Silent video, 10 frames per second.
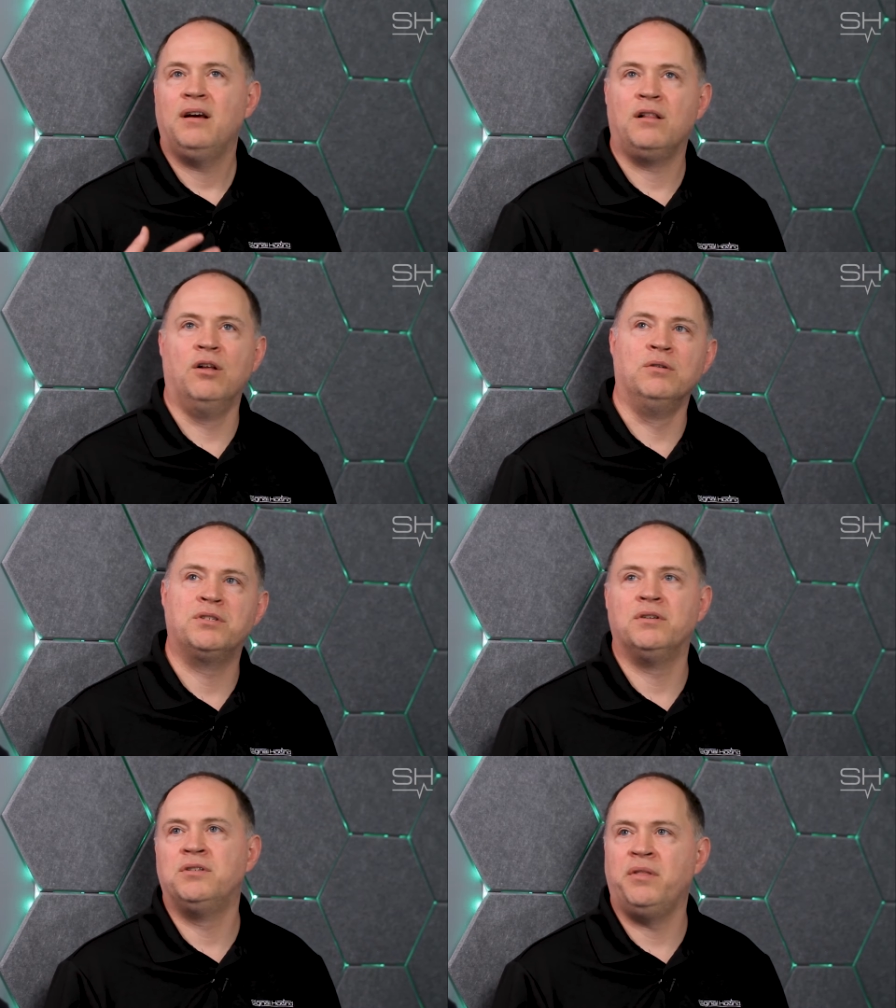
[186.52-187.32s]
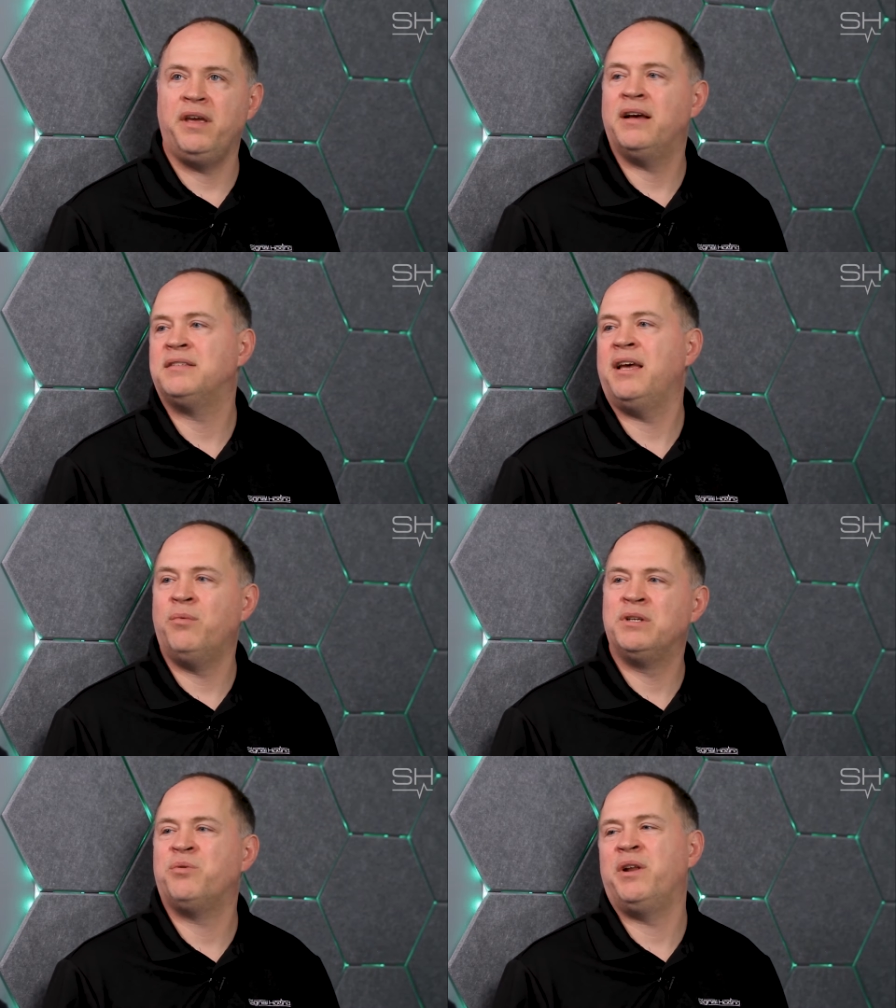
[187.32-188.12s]
closer to the
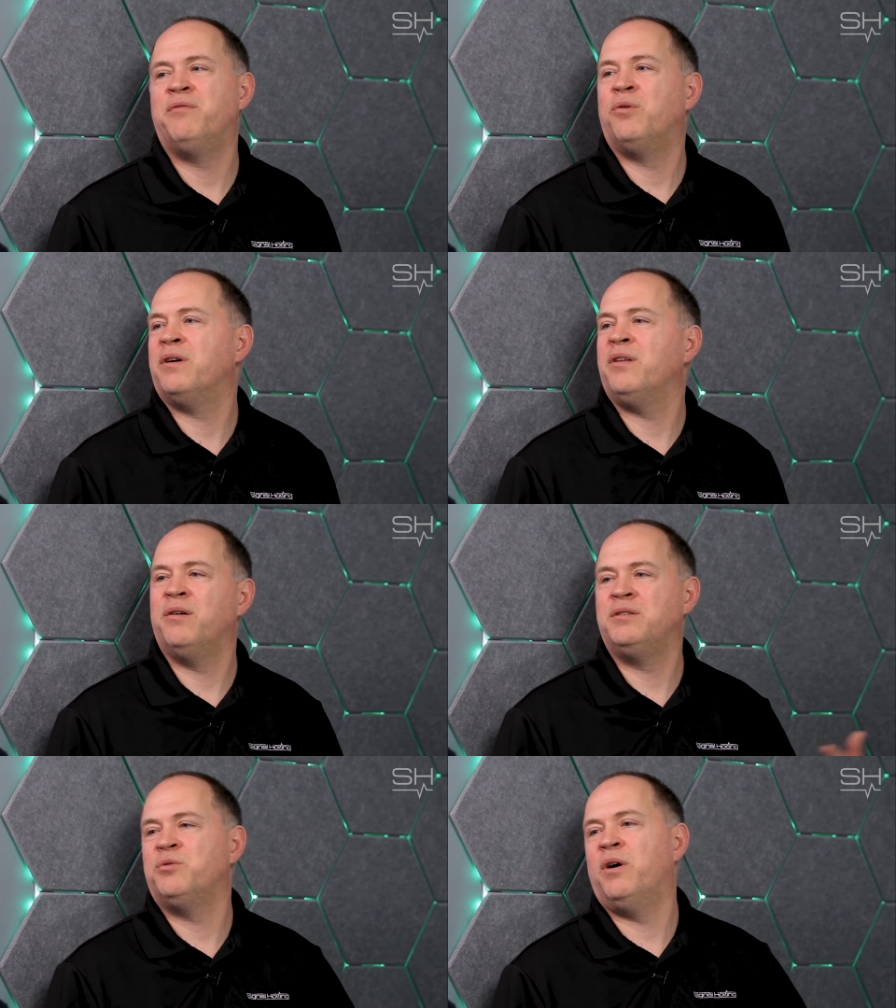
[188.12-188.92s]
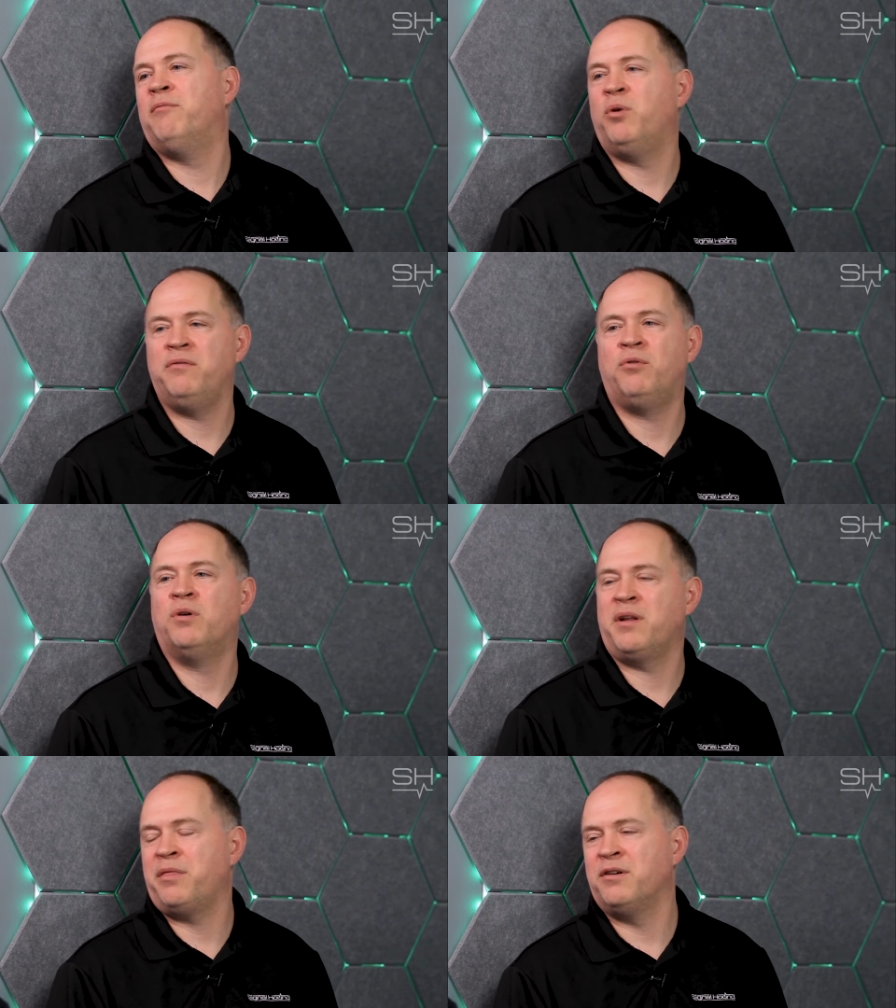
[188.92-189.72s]
SA124, you know,
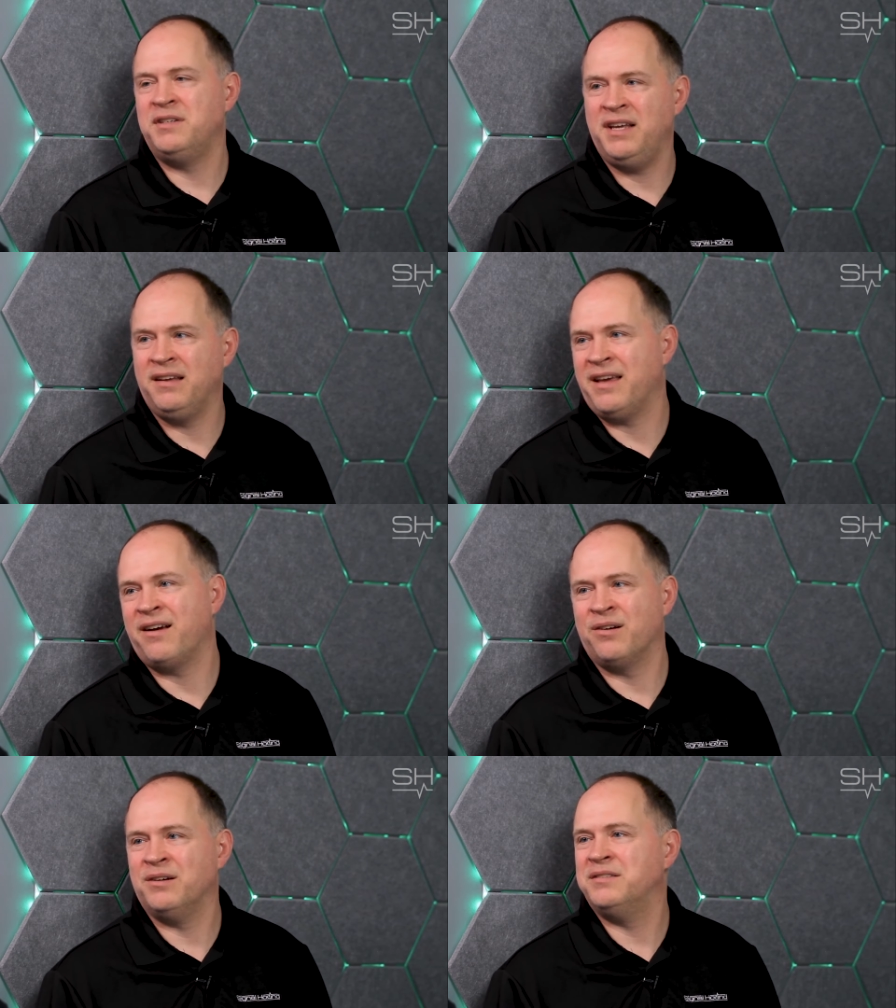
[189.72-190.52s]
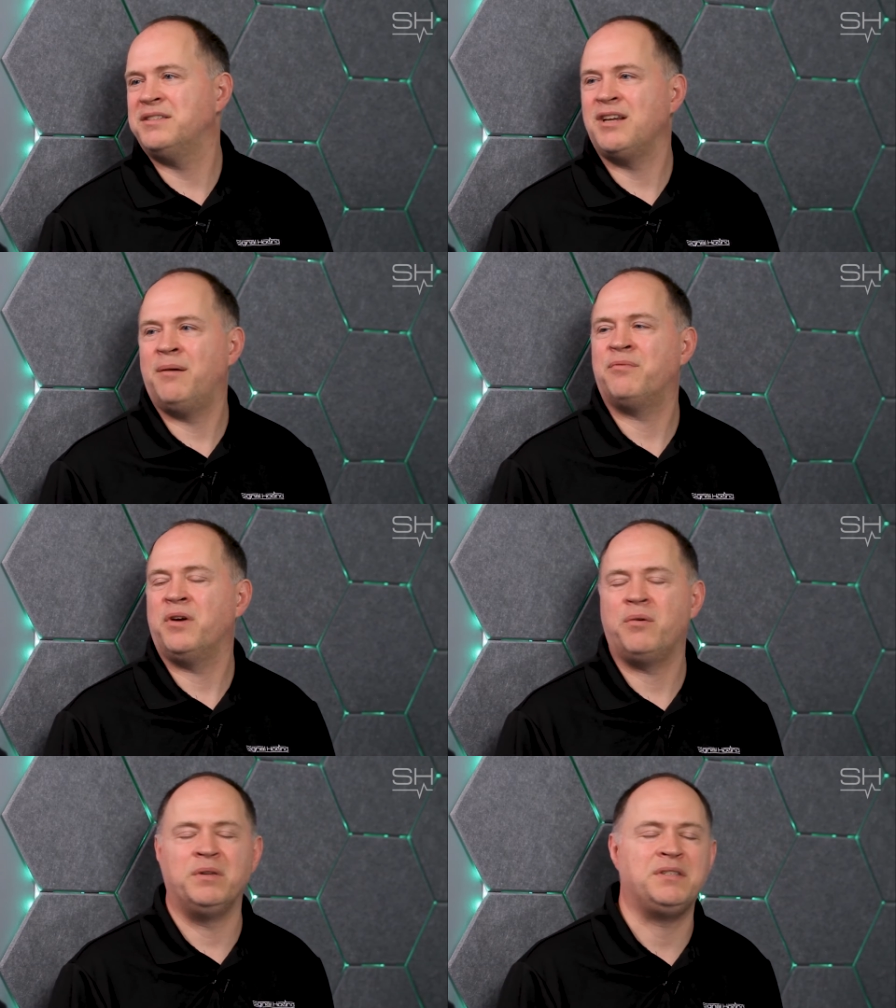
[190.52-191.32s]
12.4 to 13 gigahertz stop
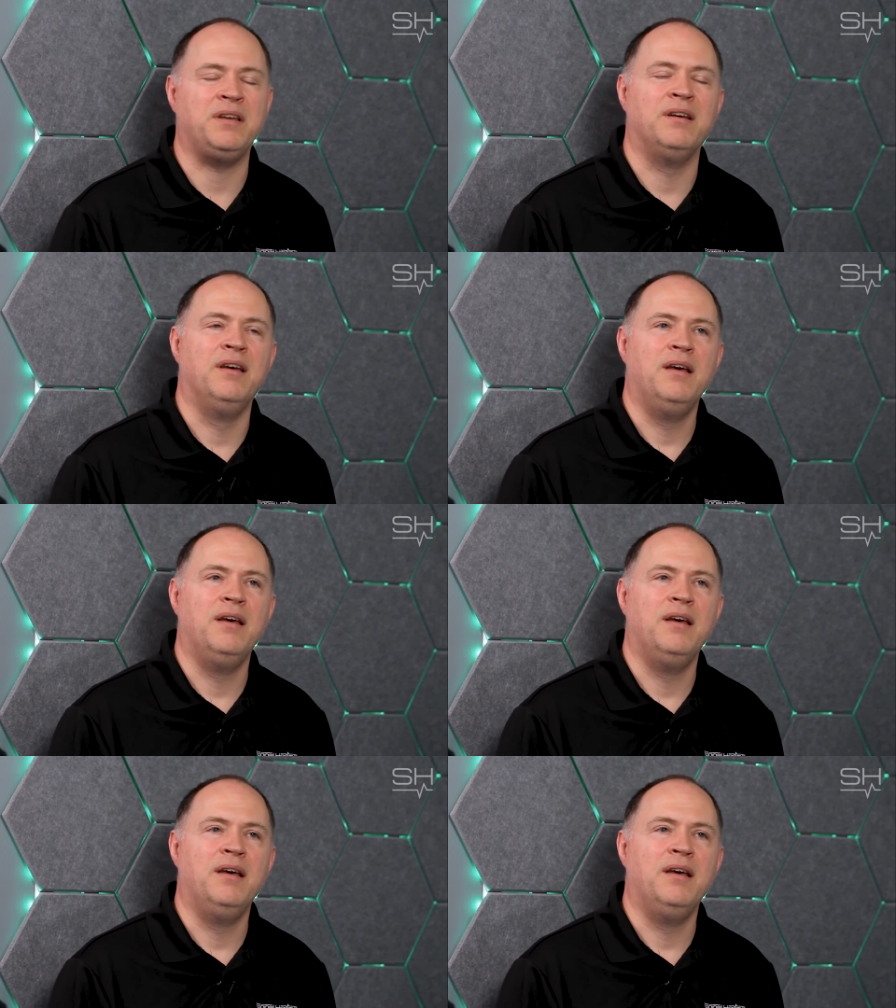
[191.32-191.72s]
frequency.